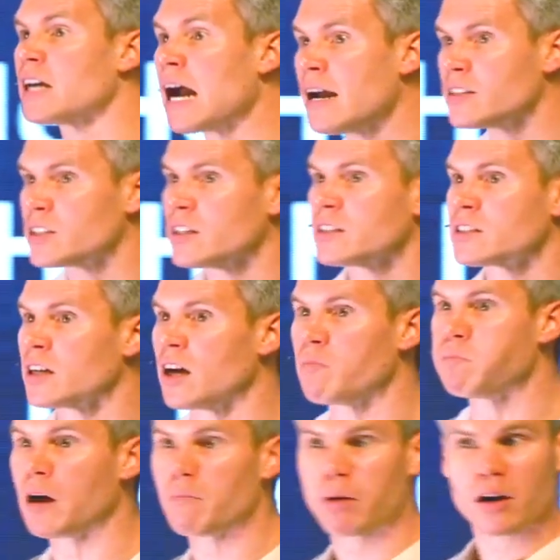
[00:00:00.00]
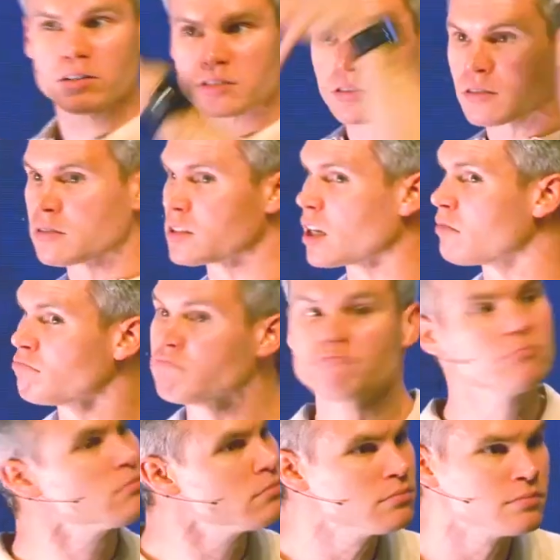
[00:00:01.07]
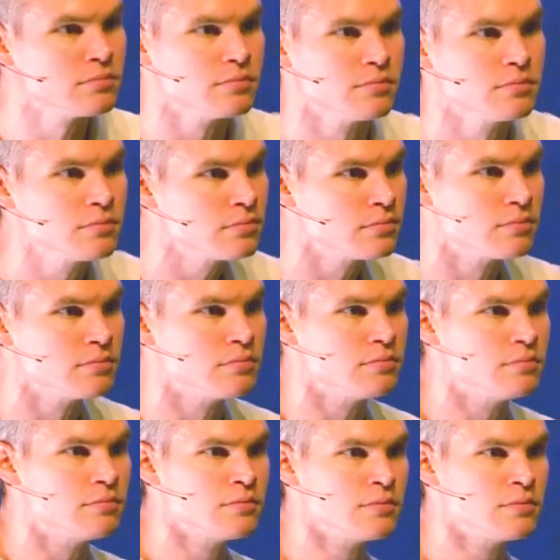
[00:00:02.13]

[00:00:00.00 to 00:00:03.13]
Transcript: I just, uh, personal stuff. Mm-hmm.